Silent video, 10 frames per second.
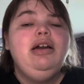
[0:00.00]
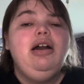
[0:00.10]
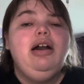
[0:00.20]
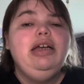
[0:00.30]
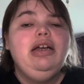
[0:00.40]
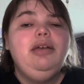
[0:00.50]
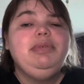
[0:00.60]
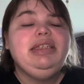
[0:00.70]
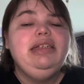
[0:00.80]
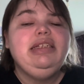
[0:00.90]
I hope
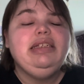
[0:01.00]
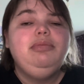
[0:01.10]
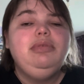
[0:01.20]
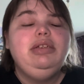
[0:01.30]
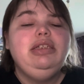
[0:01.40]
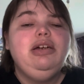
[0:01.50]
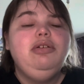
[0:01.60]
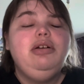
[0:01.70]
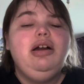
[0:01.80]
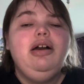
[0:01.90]
to see some, you
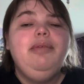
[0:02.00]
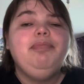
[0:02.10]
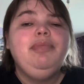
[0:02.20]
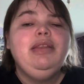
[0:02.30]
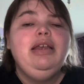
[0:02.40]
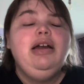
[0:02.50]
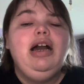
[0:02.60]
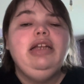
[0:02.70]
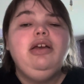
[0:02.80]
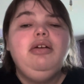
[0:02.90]
know, I
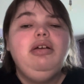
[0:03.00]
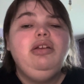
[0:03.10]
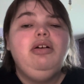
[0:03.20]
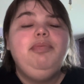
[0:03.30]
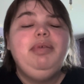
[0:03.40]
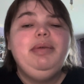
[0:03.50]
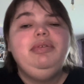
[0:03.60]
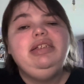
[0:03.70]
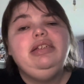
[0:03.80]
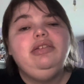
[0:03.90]
know a lot of
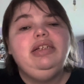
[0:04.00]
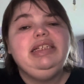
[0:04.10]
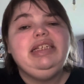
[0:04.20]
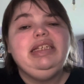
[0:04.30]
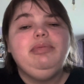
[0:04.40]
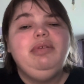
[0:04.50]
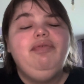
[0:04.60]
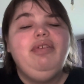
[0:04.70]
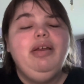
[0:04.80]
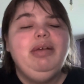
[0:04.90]
people didn't like season
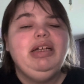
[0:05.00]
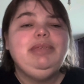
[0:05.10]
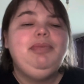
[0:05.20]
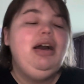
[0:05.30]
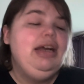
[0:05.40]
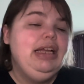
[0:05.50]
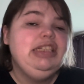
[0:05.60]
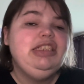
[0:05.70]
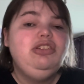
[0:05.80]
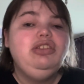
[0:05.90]
1 very much, but I
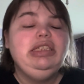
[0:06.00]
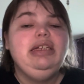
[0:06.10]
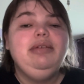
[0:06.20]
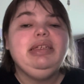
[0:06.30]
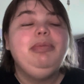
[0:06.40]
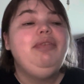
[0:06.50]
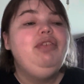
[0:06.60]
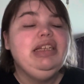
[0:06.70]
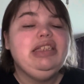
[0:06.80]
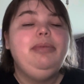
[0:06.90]
actually enjoyed it. It was my
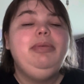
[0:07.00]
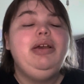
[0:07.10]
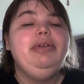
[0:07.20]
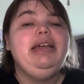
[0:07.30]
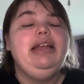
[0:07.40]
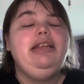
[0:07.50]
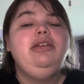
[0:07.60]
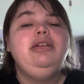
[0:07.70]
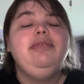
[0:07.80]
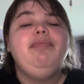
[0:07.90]
first time going in
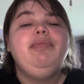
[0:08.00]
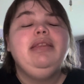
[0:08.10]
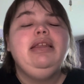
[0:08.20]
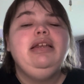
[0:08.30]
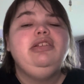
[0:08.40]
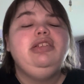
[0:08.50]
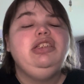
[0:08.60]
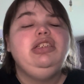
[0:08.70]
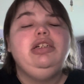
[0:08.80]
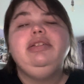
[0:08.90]
to the
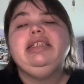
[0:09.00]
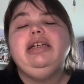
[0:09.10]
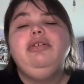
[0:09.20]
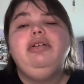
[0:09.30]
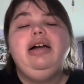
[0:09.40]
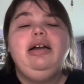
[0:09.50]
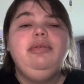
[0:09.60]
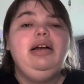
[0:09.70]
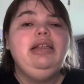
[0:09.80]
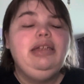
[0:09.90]
show, so
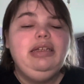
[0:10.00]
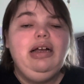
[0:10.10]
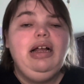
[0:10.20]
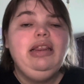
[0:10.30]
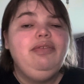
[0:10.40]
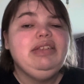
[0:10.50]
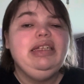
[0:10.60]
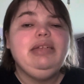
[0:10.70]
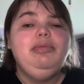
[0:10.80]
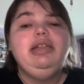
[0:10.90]
I love
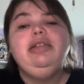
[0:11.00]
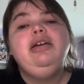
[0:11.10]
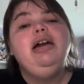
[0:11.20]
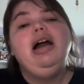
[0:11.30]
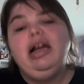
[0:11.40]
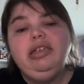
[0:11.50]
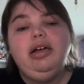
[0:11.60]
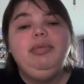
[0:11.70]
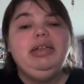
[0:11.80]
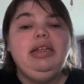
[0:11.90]
season 1. I
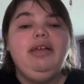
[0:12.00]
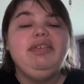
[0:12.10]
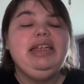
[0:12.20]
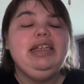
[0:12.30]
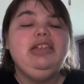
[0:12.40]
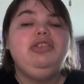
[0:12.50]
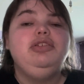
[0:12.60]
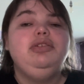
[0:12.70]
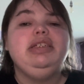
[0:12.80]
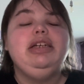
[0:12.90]
know I'm going to love season
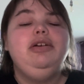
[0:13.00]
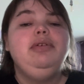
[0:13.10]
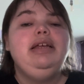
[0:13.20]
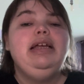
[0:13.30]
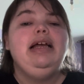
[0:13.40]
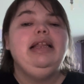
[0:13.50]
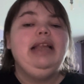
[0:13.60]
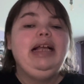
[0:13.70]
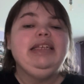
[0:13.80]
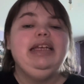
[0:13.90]
2, so
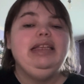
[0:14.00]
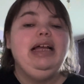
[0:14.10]
that's it.